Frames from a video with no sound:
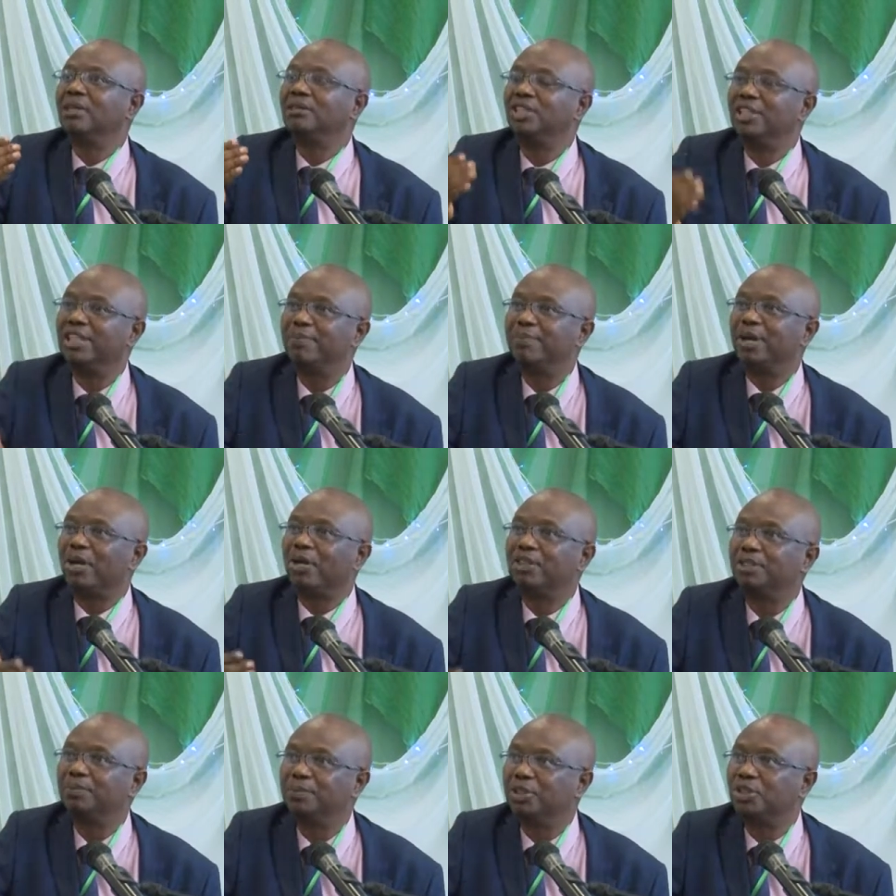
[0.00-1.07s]
GDP
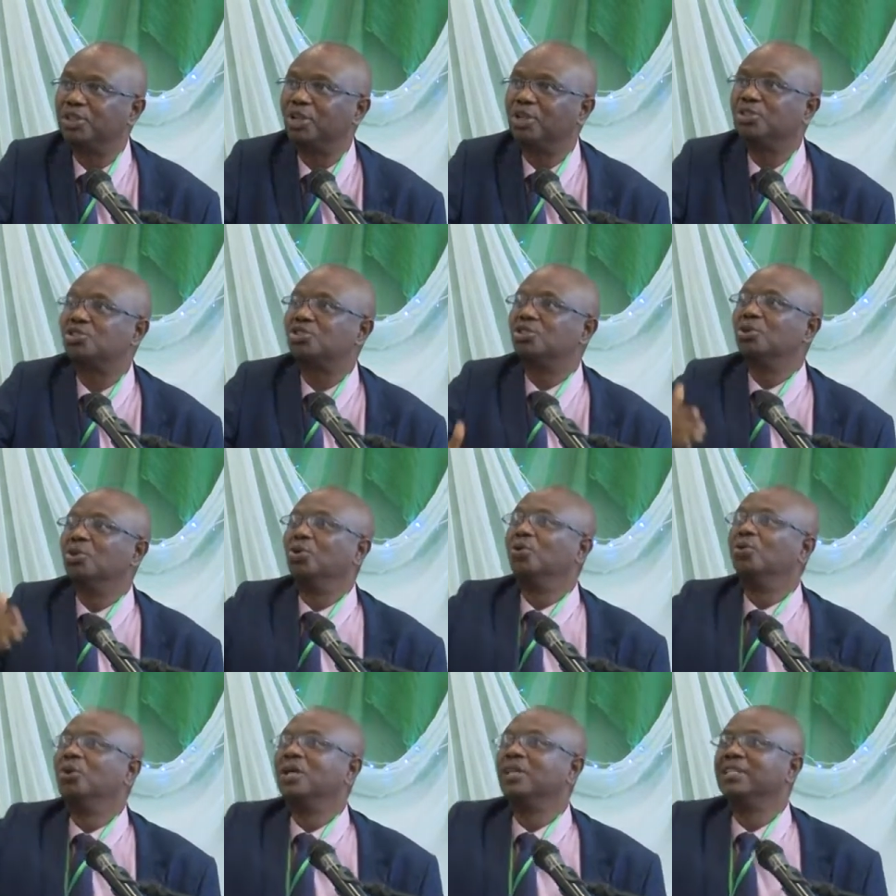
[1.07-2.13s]
contribution
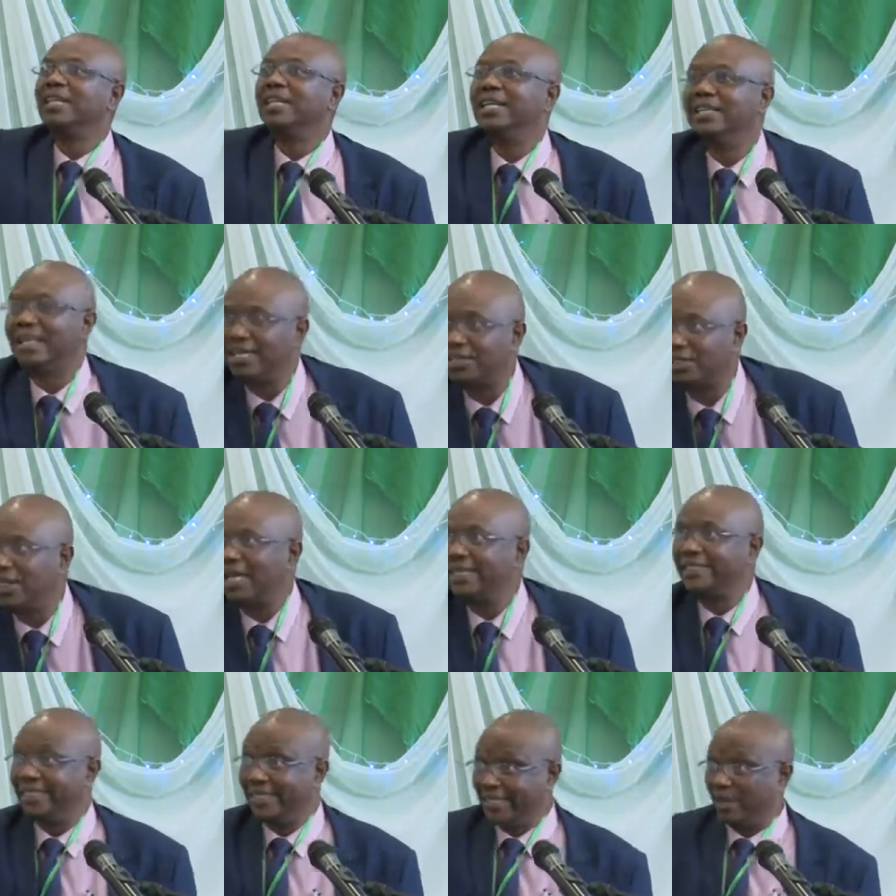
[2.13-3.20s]
to the national
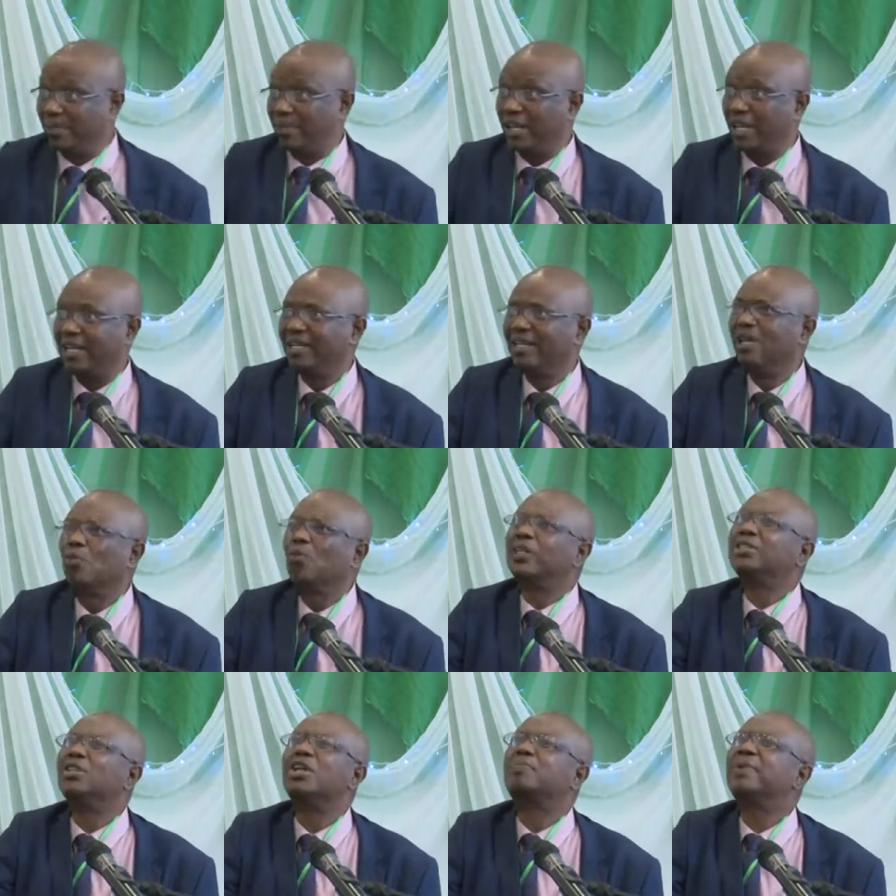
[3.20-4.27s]
GDP
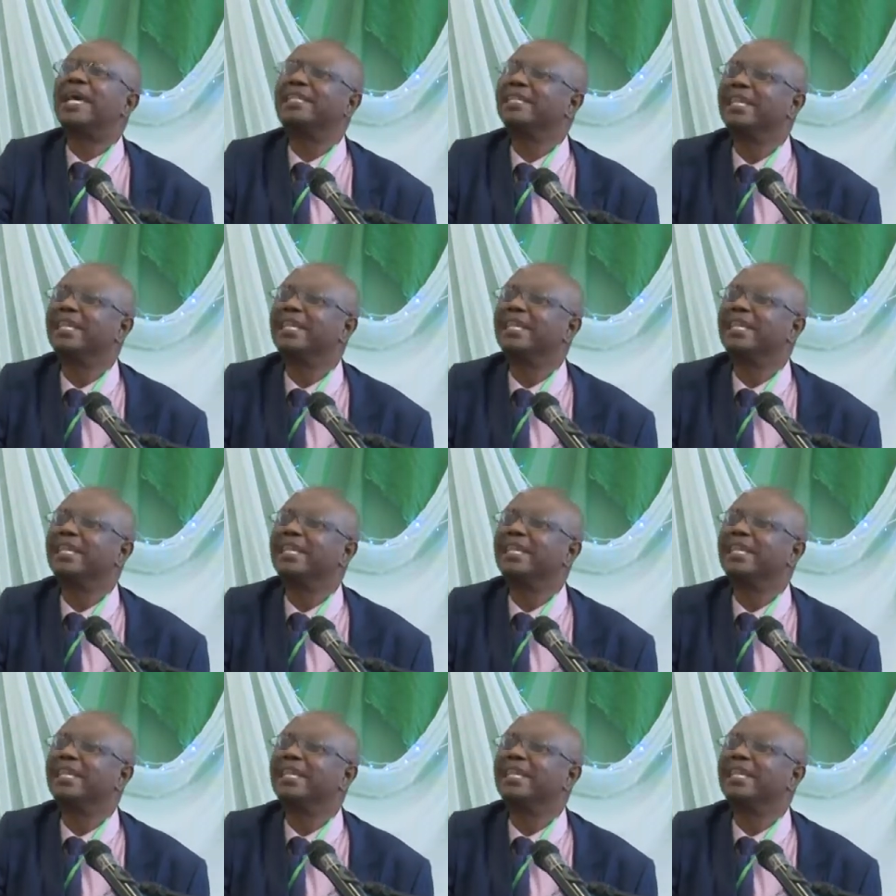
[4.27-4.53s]
will not be at the